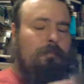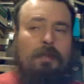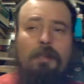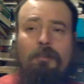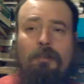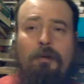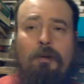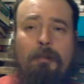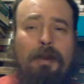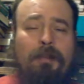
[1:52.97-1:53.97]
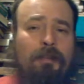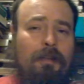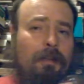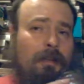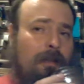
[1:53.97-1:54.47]
It's quite
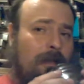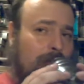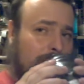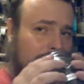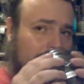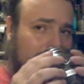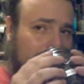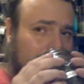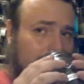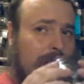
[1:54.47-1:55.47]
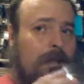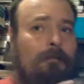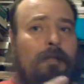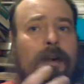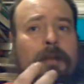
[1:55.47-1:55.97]
pleasant. I'm
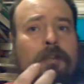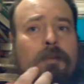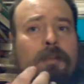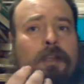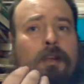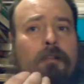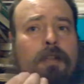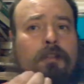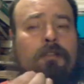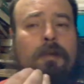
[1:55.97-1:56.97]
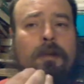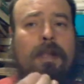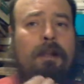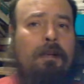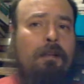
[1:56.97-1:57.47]
very much with the Oriental in the
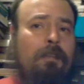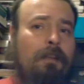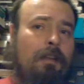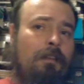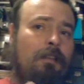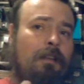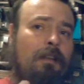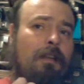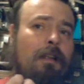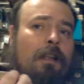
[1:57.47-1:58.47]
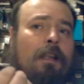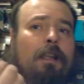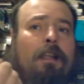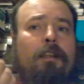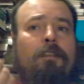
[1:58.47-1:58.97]
background in this.
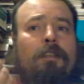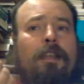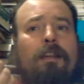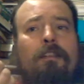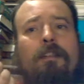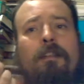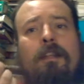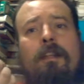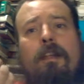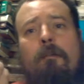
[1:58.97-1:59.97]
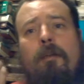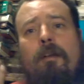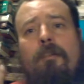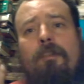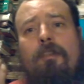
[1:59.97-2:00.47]
It's acting more
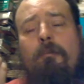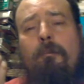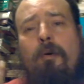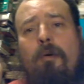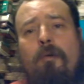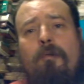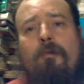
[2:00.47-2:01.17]
of a support